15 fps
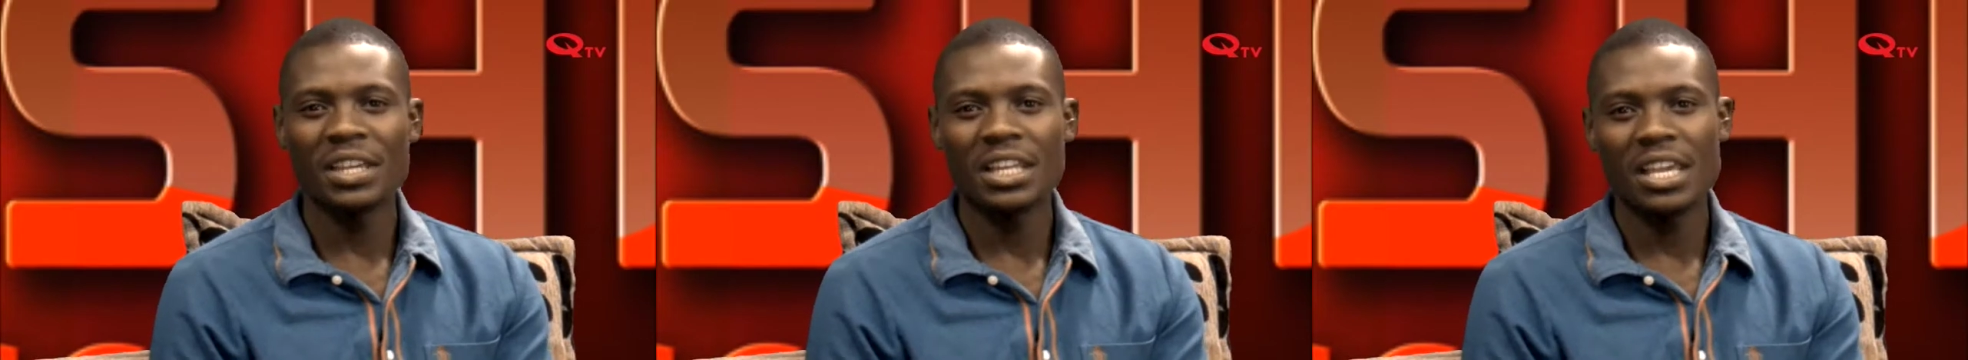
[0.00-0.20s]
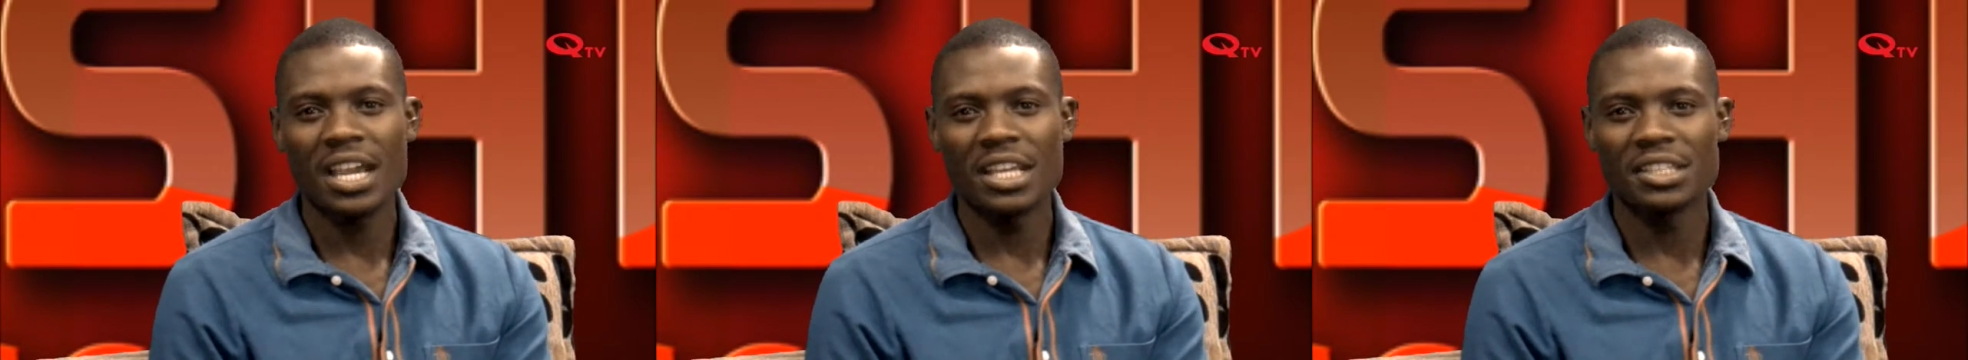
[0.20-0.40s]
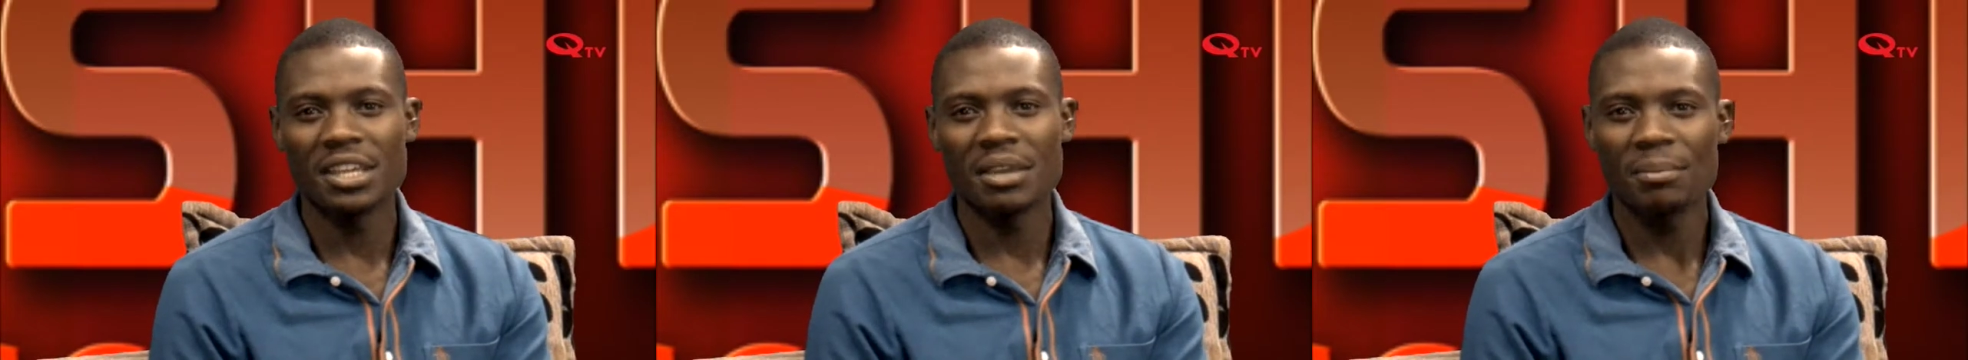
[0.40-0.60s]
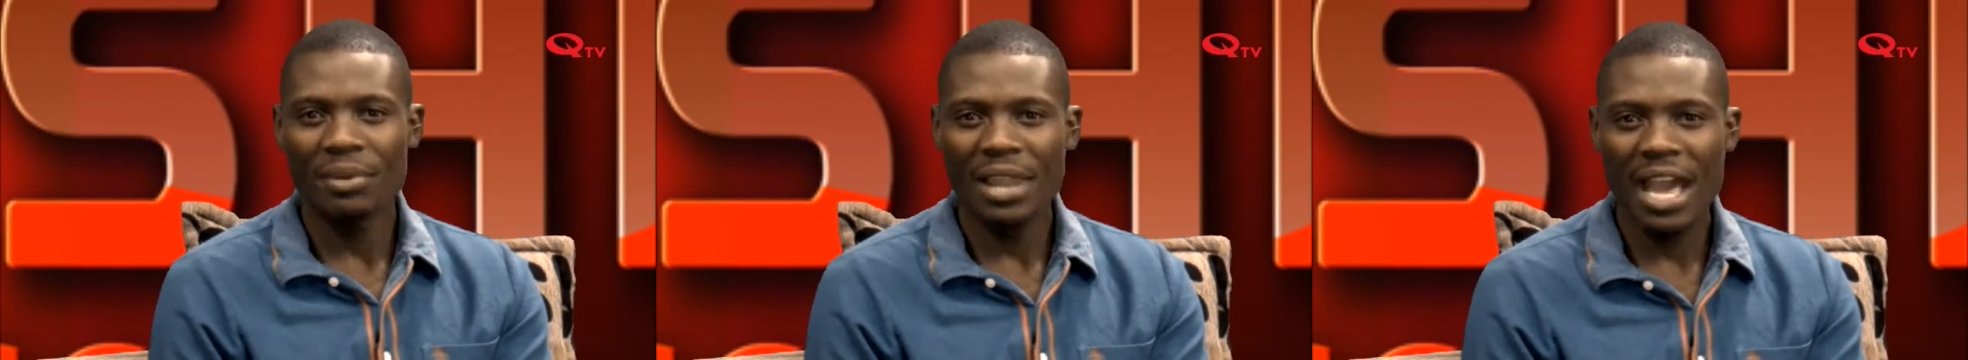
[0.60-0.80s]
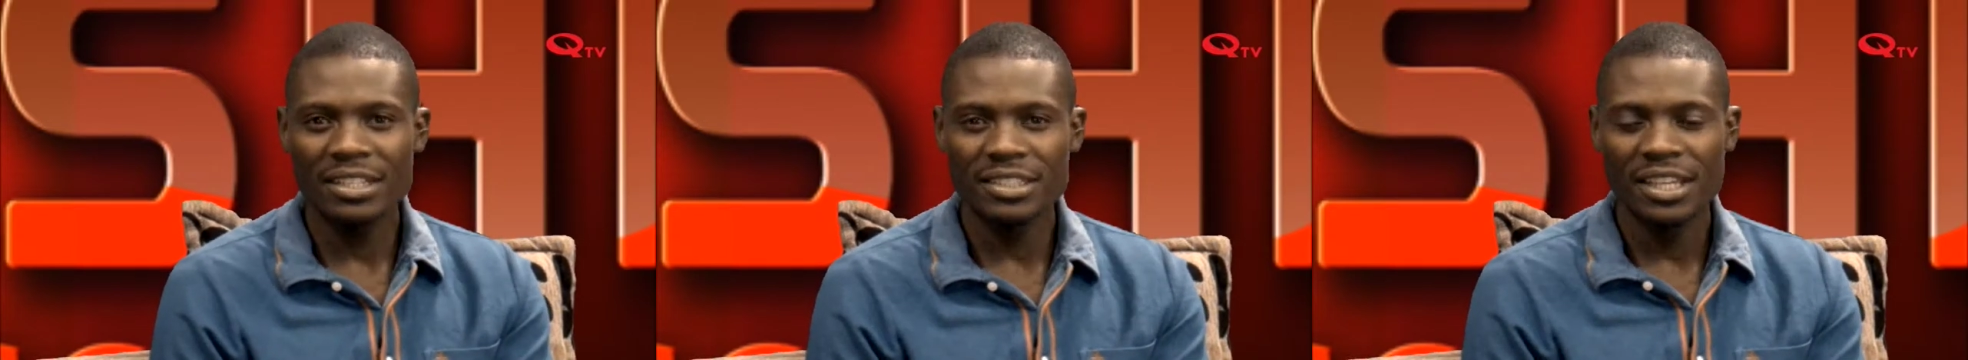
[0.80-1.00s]
ILYASHI
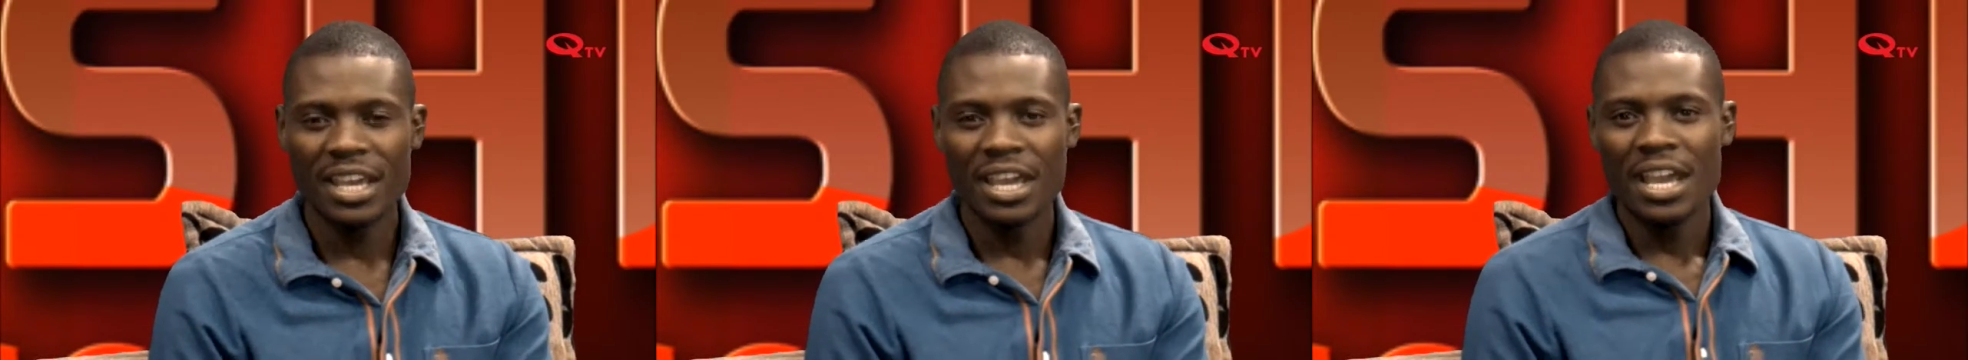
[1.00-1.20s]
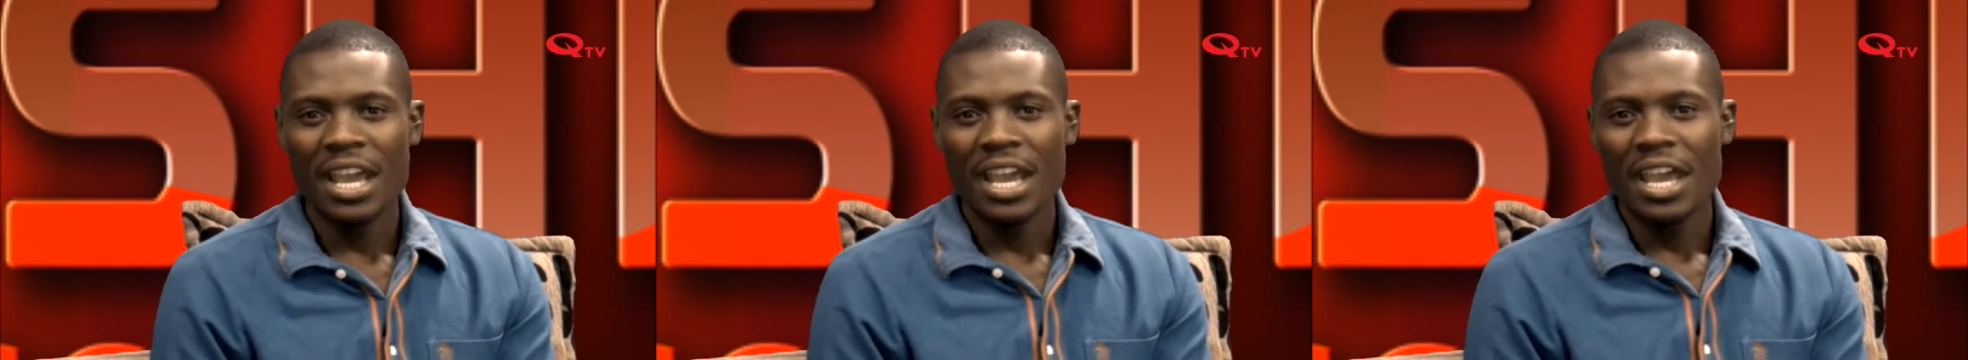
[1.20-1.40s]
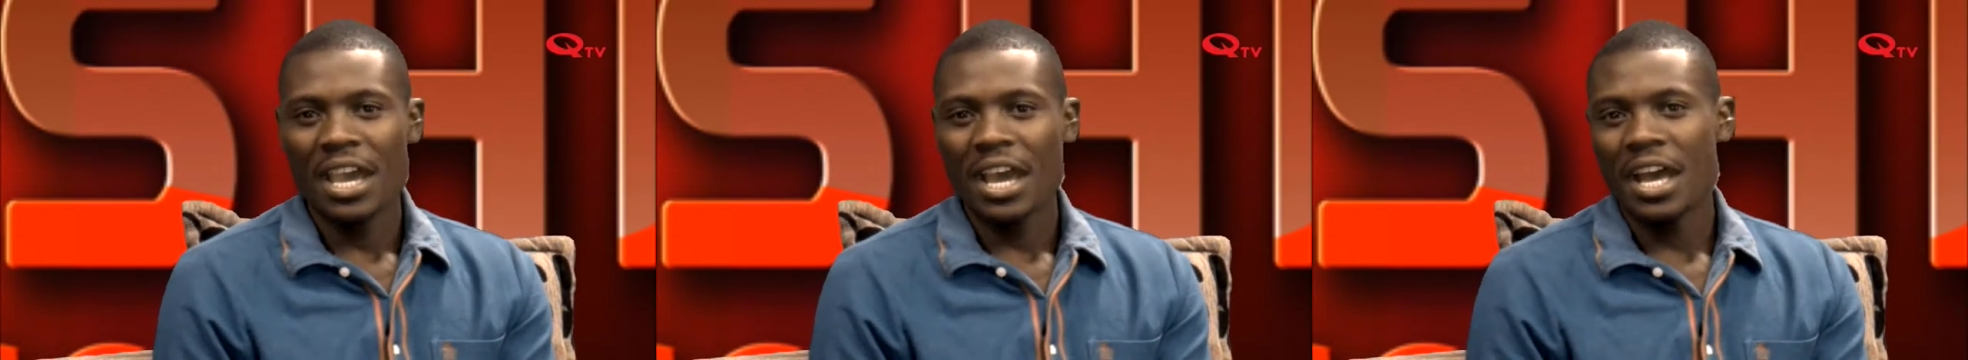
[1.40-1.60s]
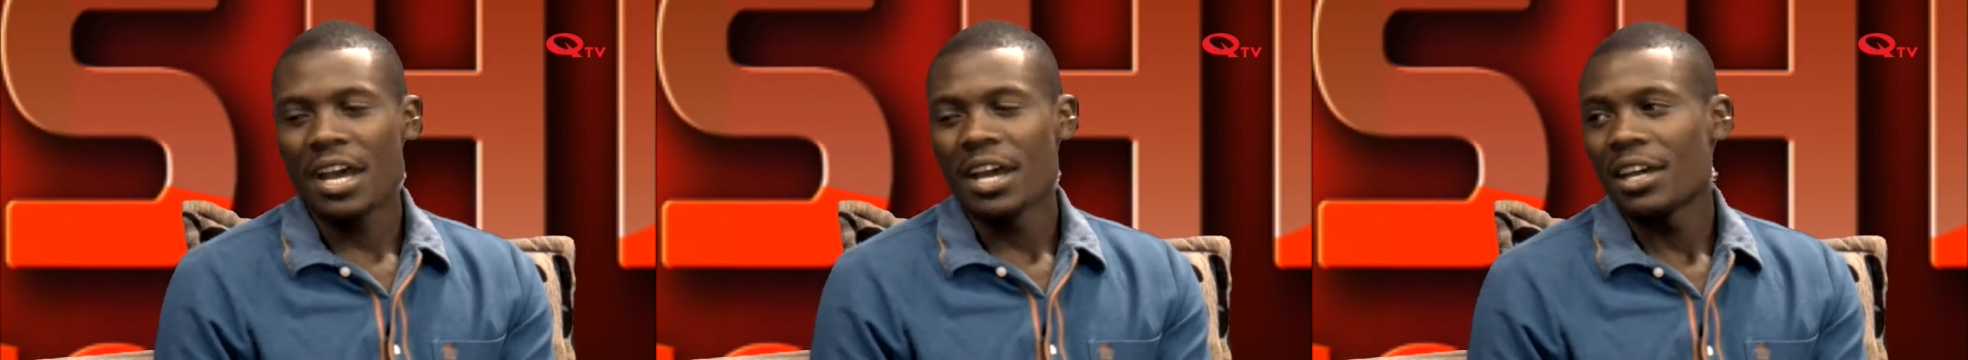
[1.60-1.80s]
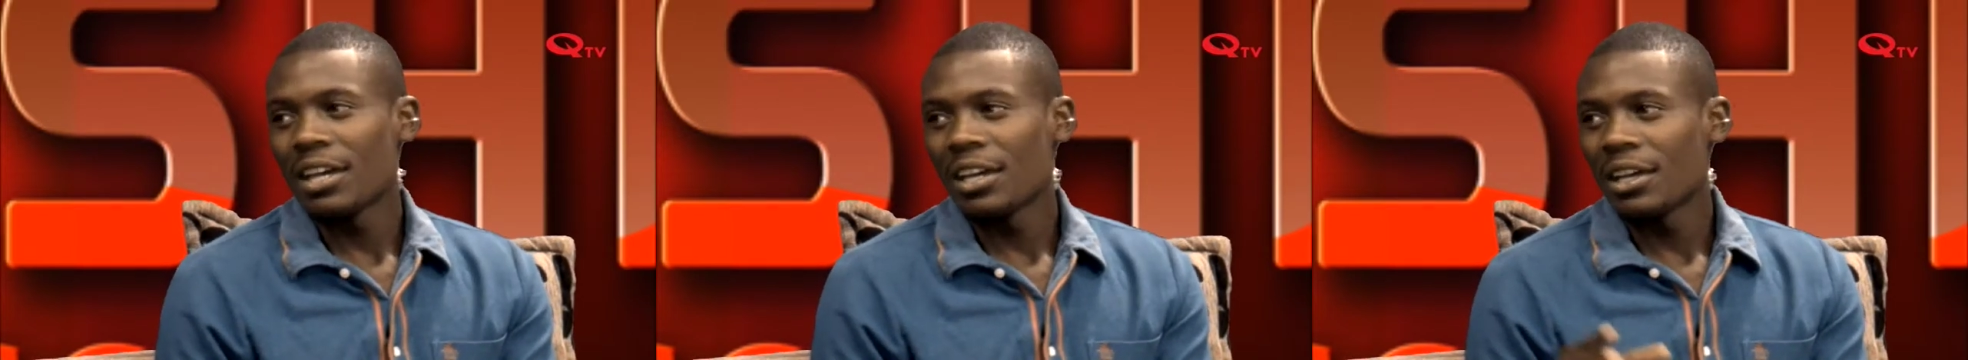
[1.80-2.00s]

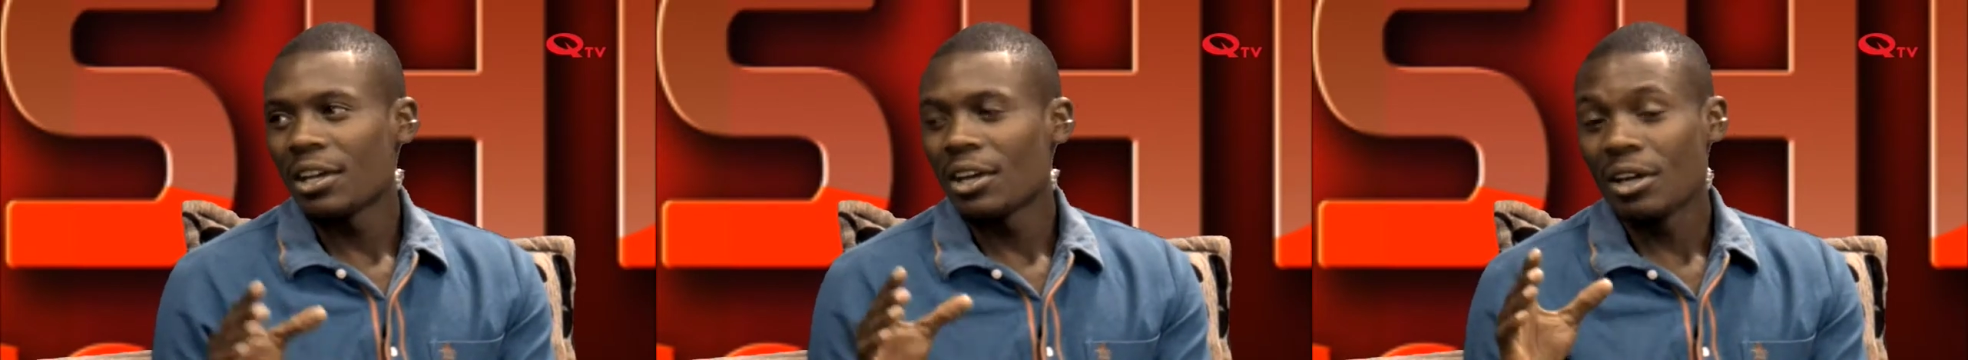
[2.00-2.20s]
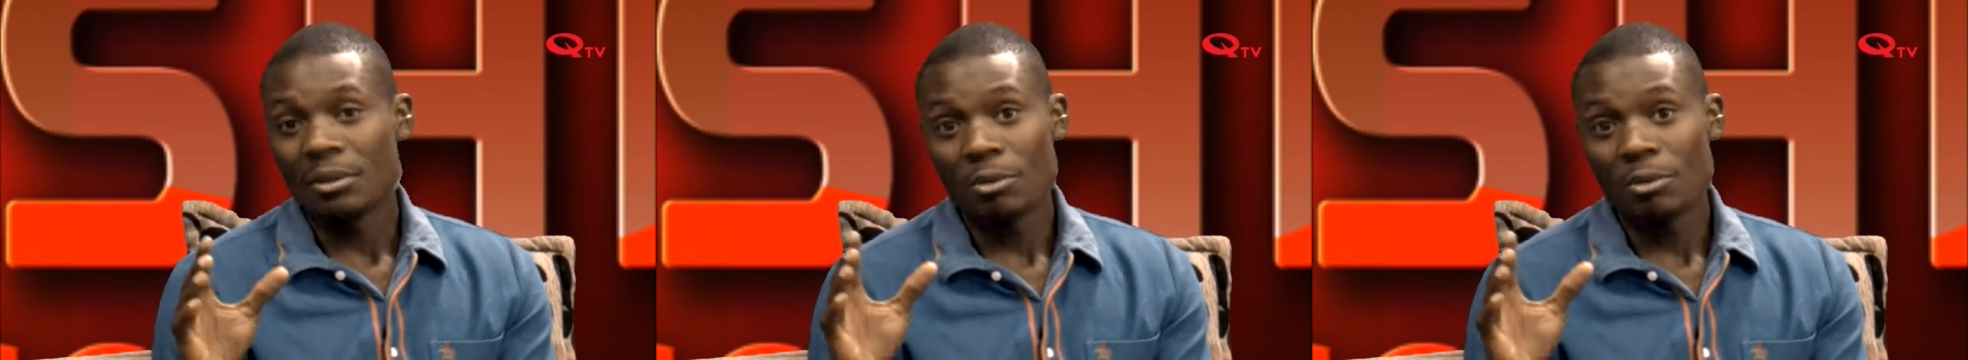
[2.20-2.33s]
UNPLUGGED.